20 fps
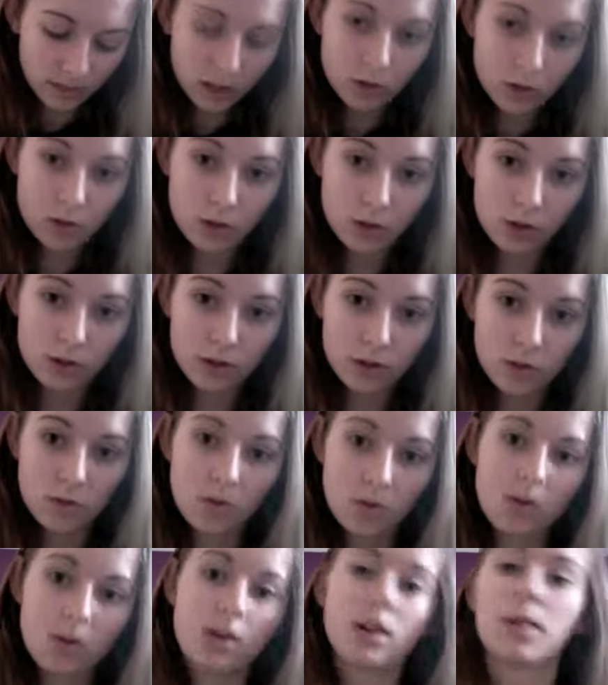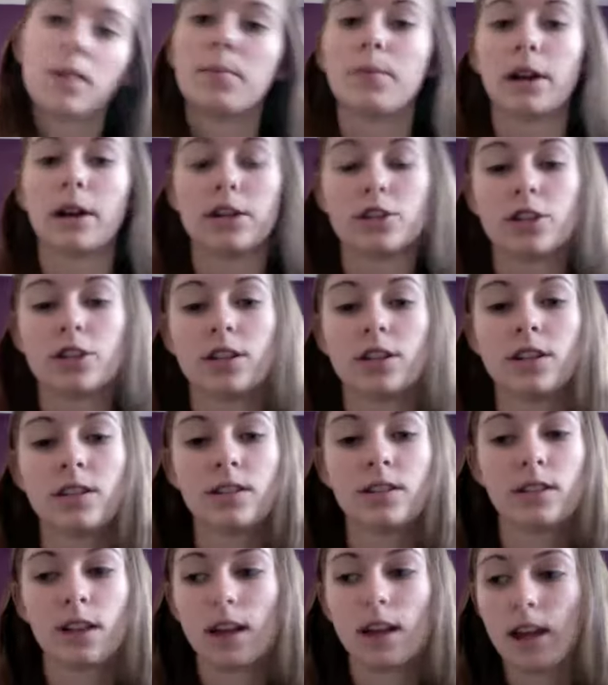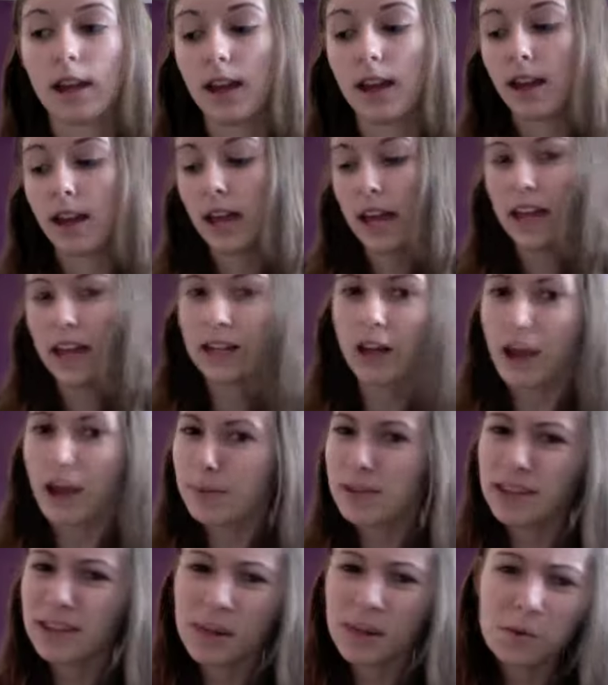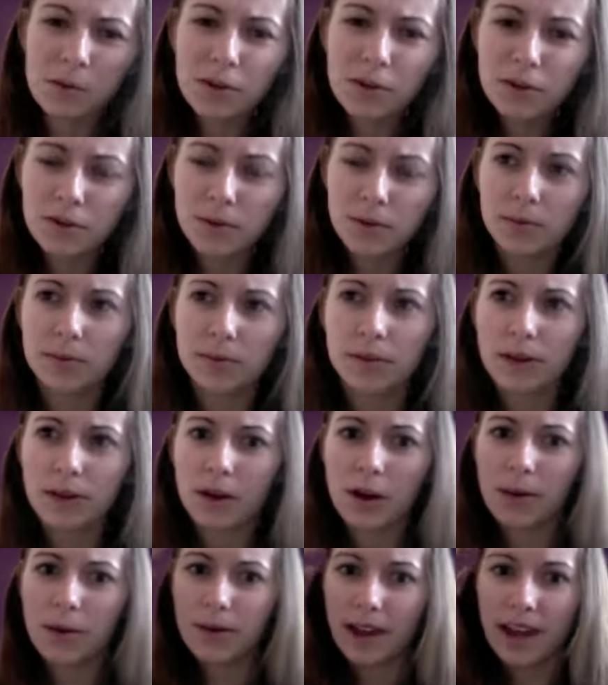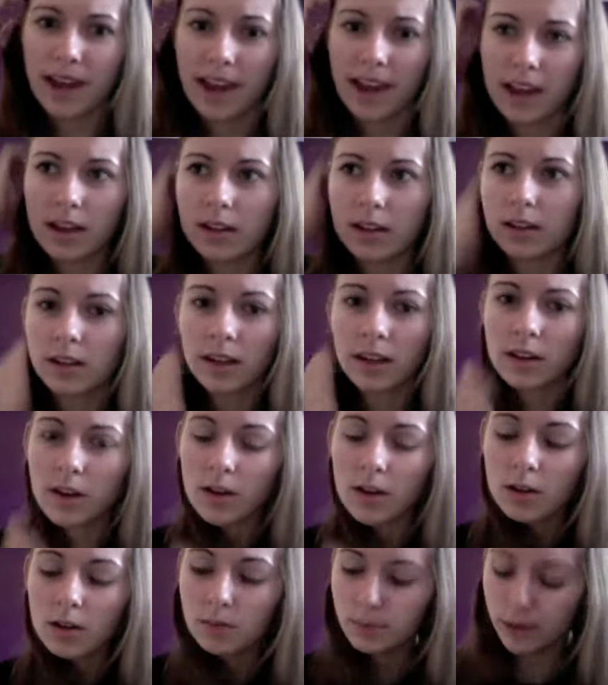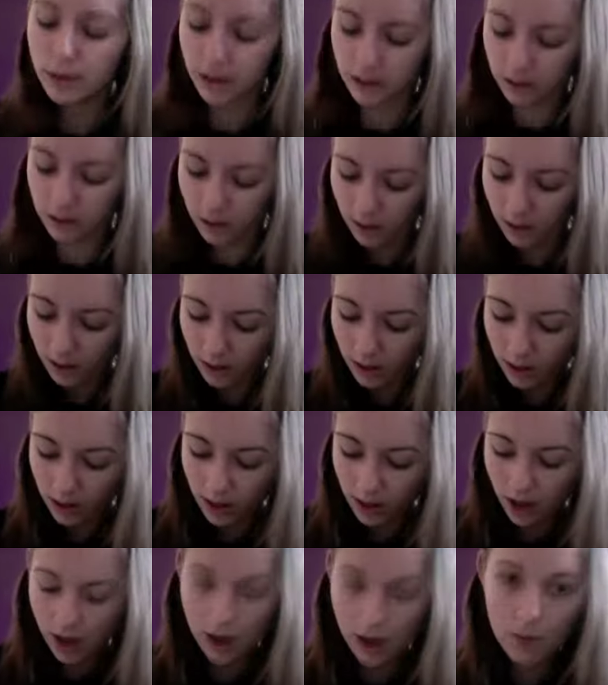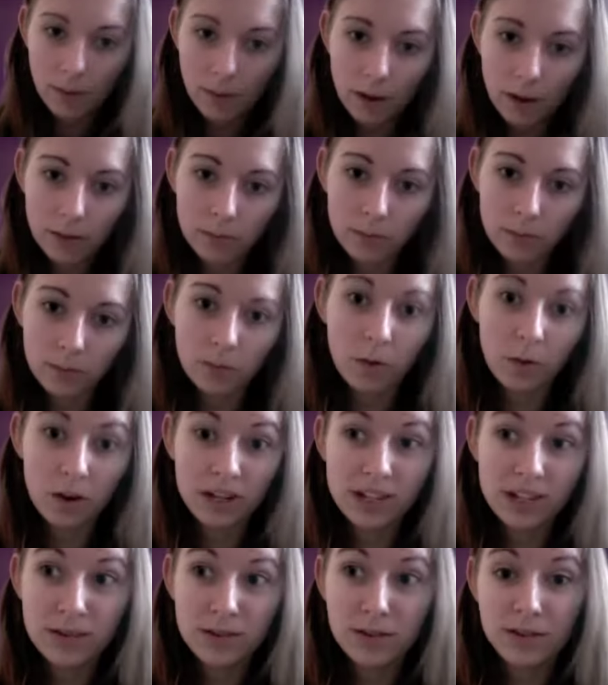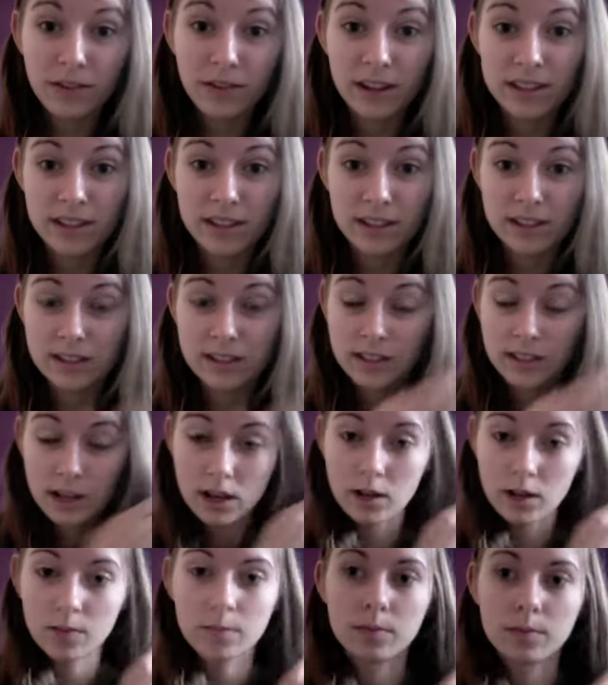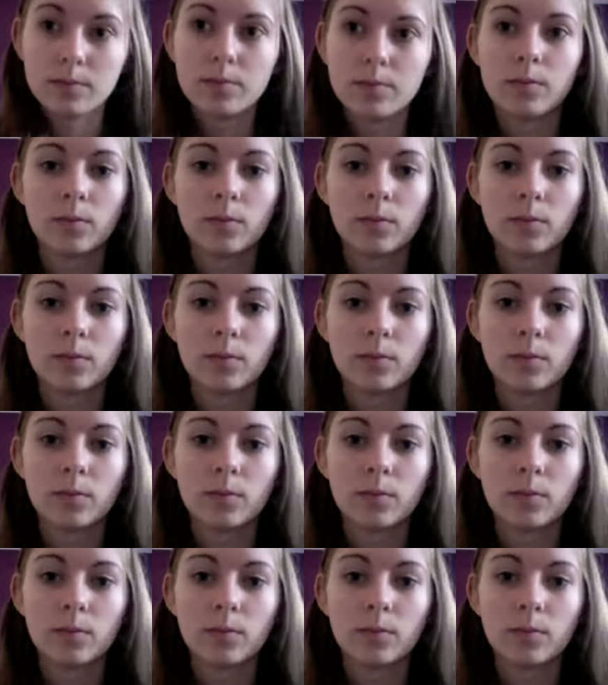drugstore brushes, and I mean they work okay and all, but I wanted to invest in some